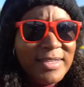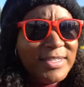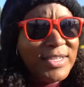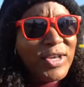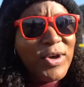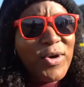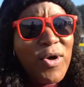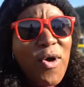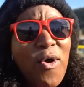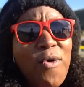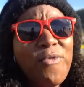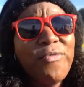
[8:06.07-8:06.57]

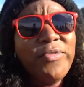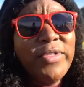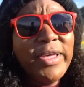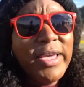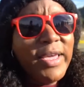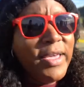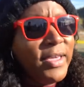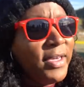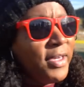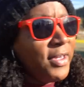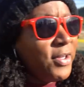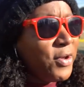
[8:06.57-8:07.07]
so
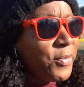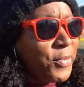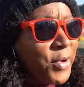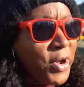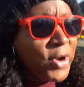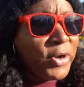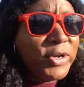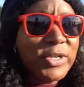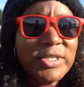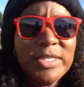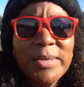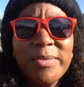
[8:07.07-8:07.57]
hopefully,
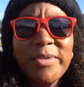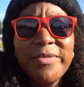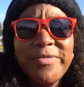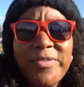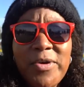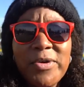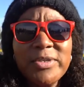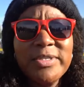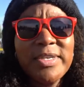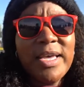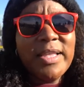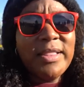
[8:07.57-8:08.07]
according to some of the
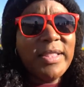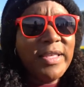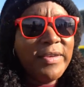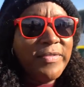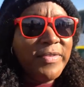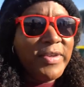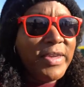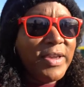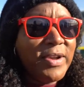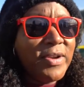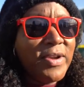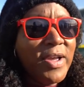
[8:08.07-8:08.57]
folks that live
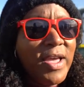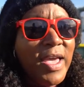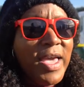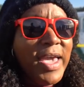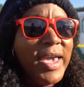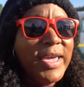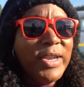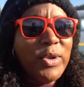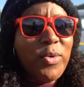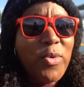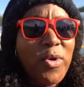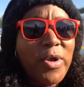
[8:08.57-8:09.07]
here
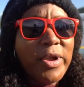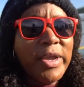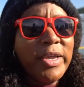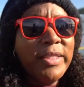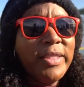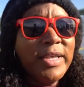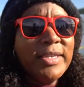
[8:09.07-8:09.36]
in Oregon,